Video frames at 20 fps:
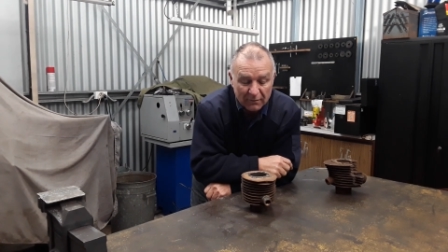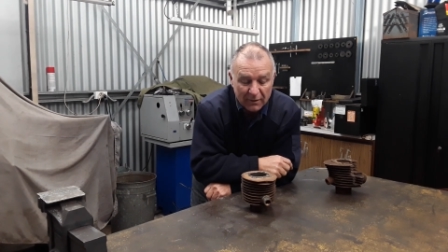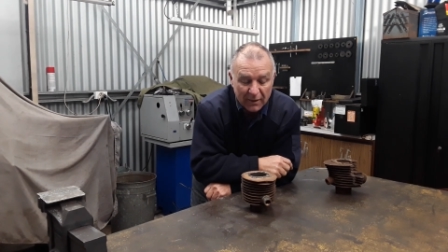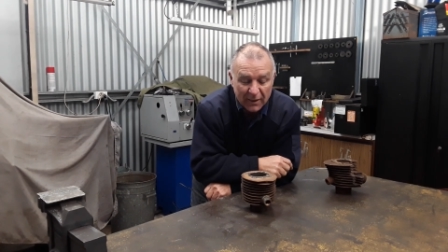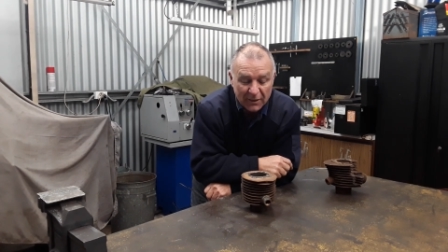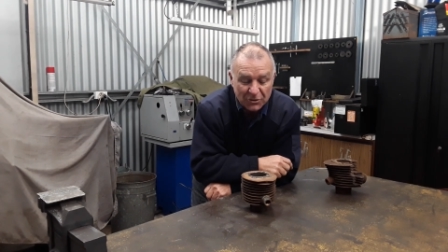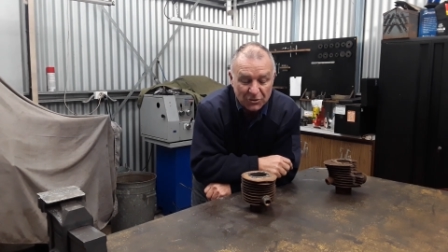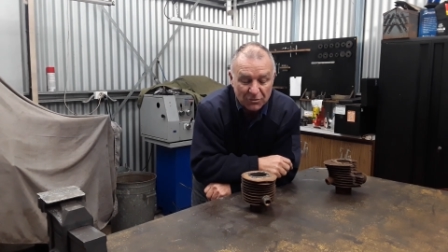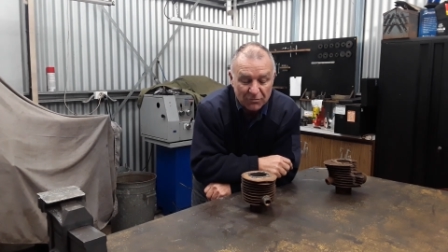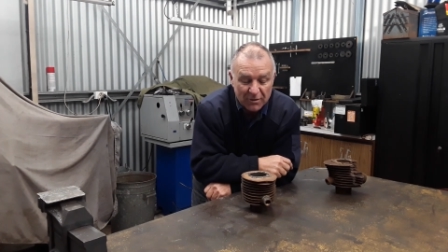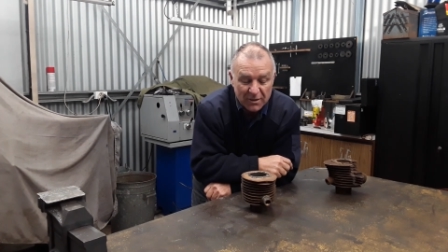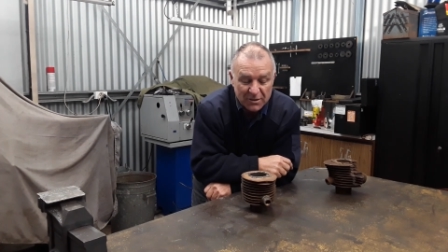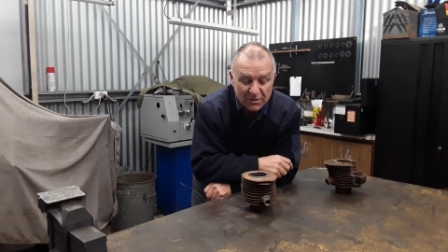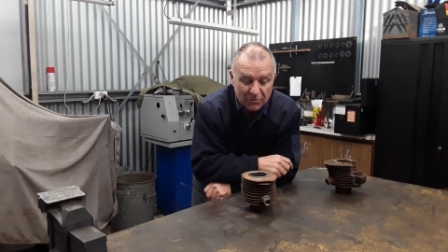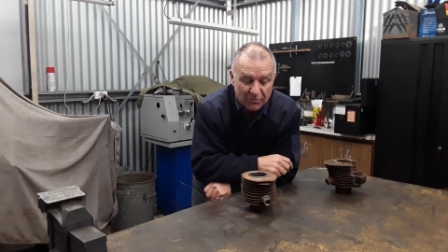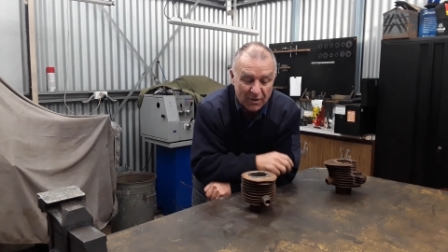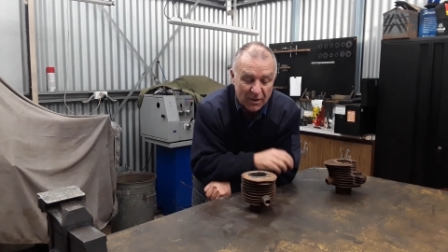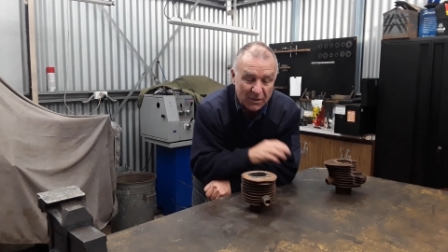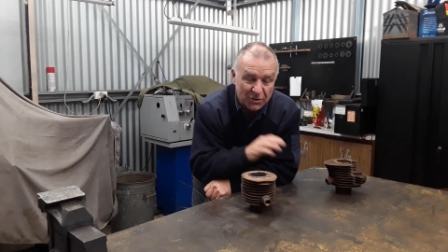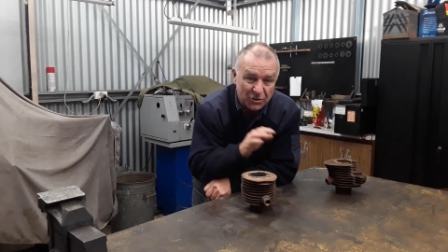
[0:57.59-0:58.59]
engine
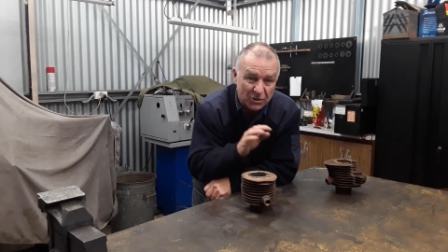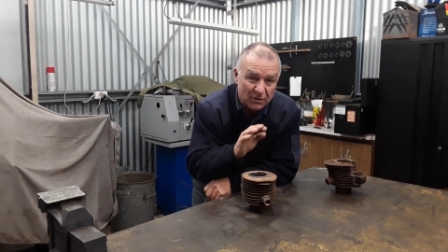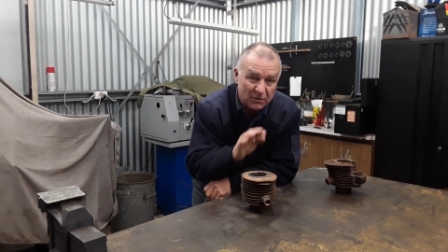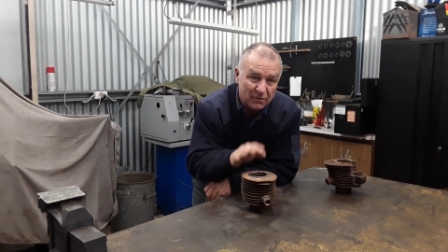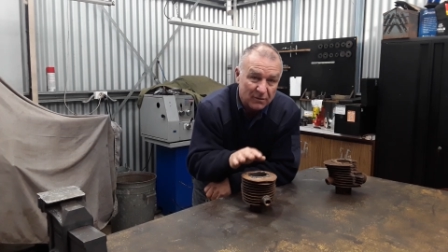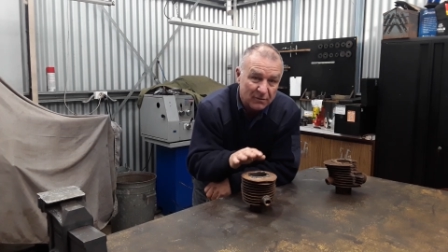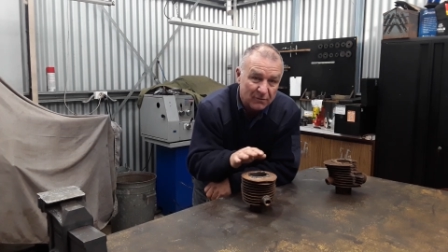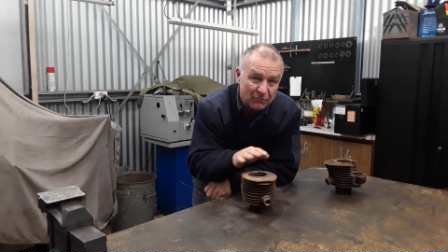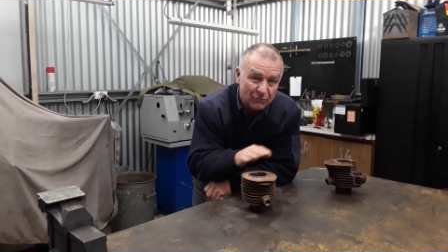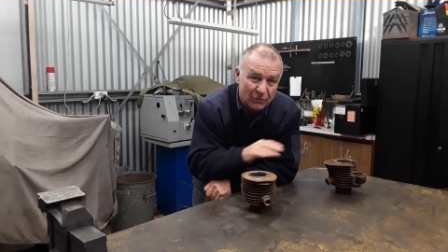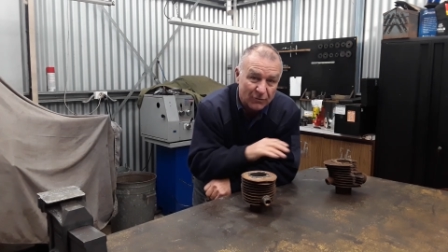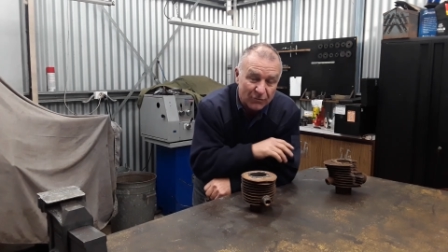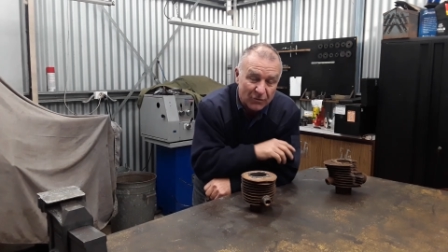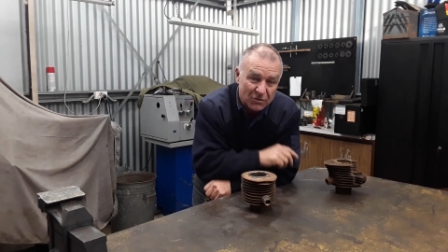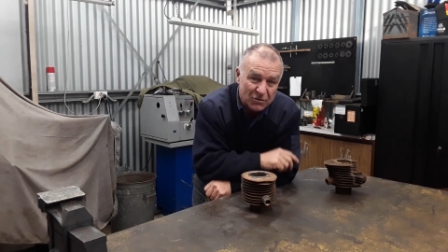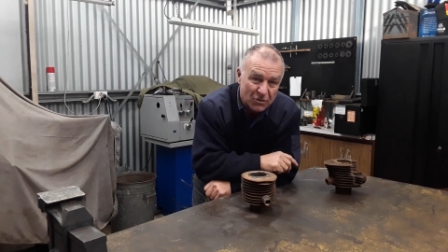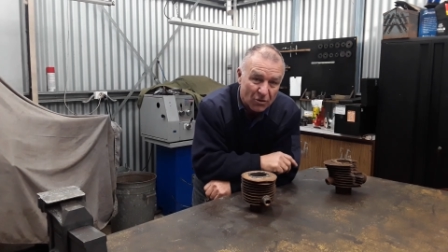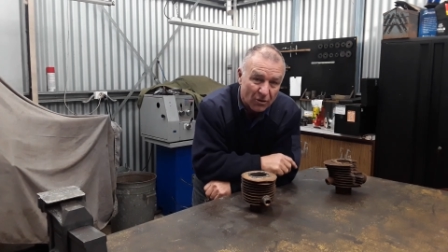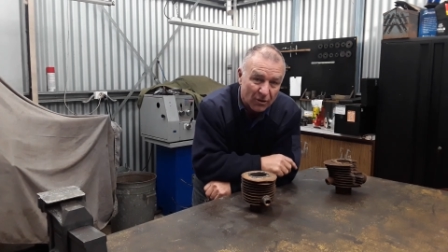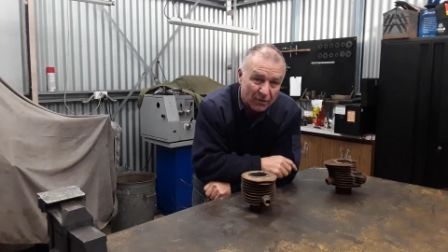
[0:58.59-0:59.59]
restoration, we've
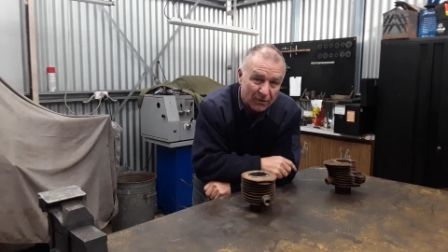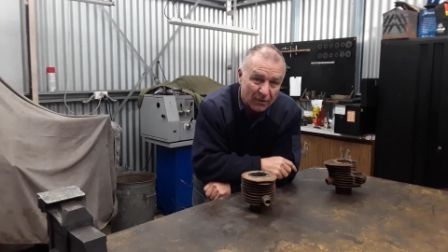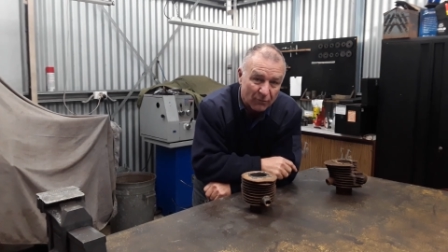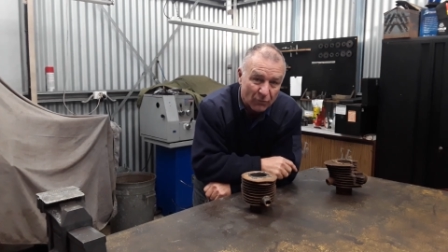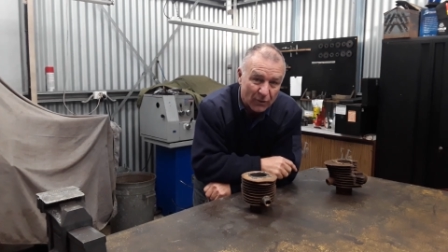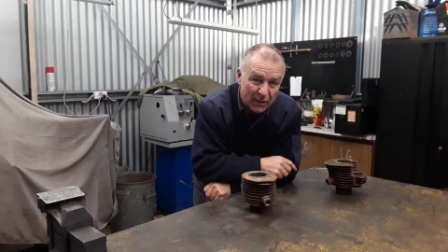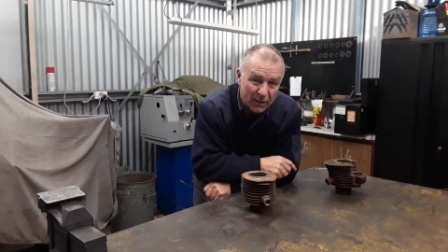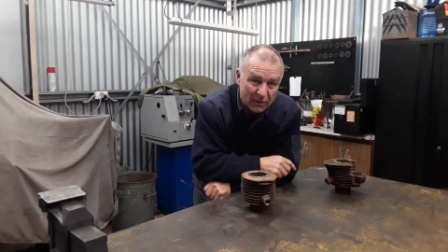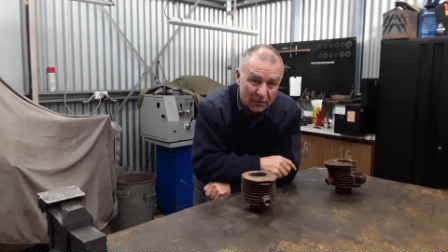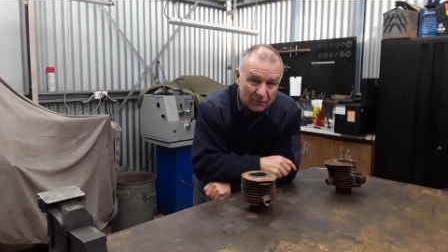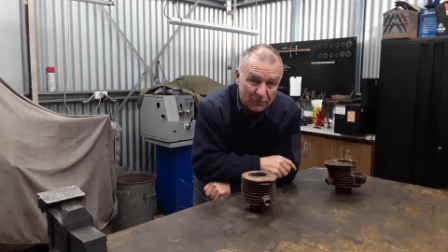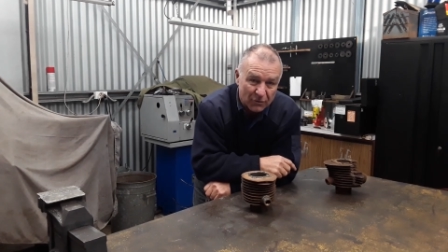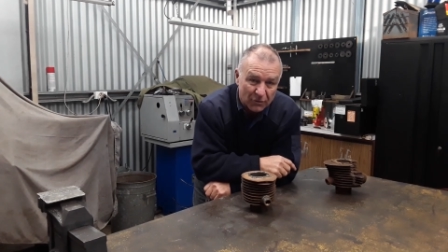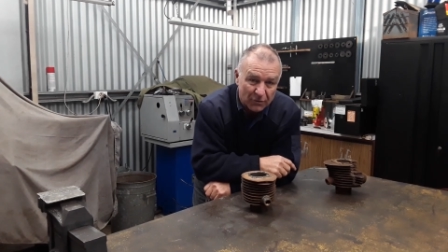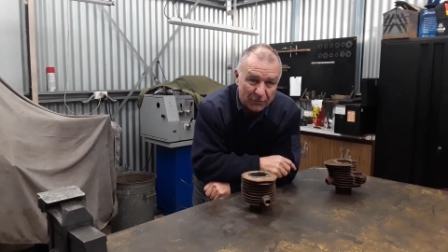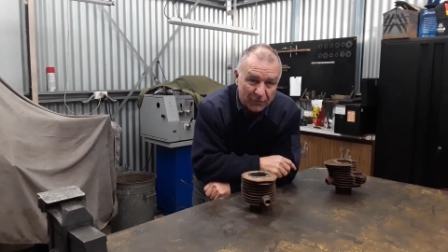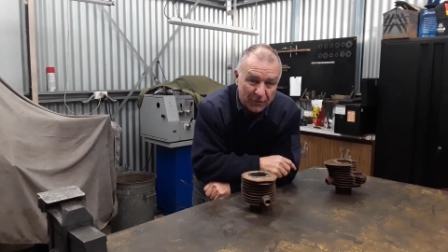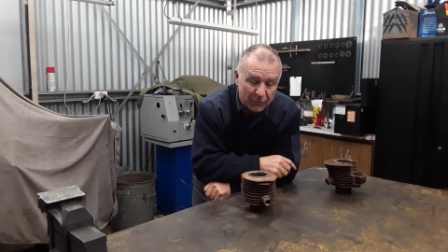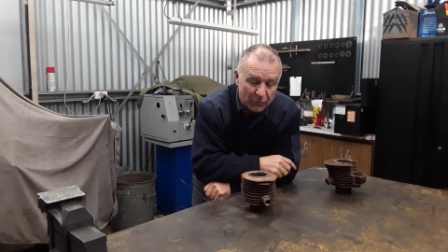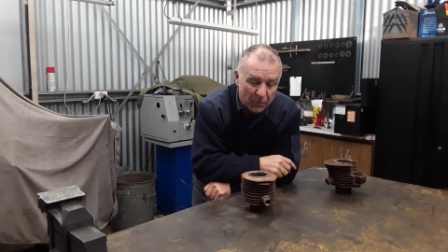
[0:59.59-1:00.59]
decided that we're going to do the
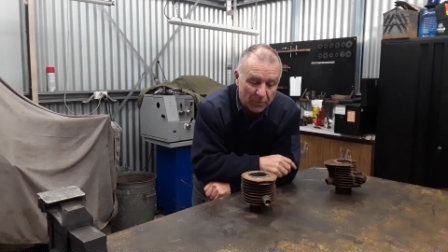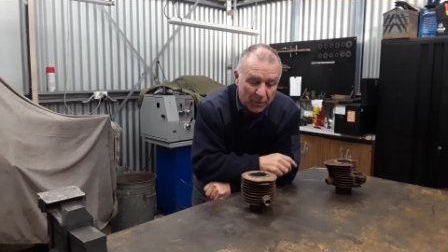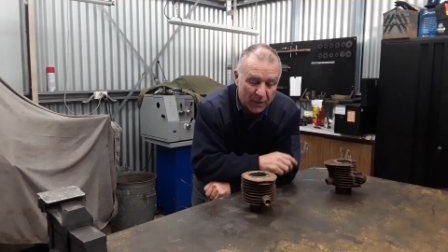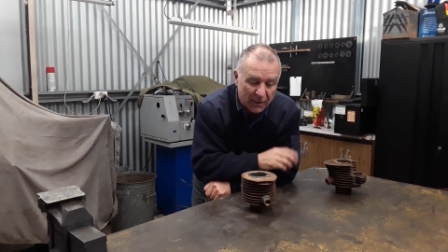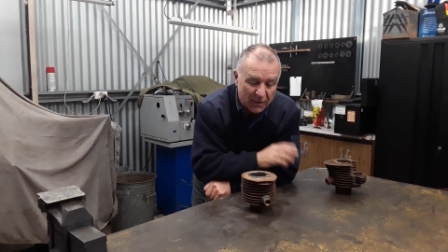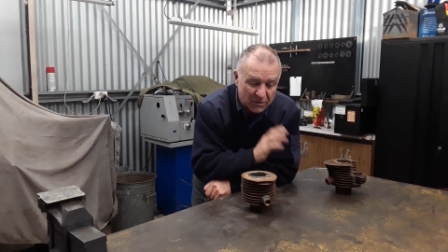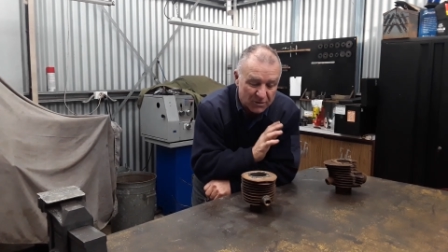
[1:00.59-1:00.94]
fin repair.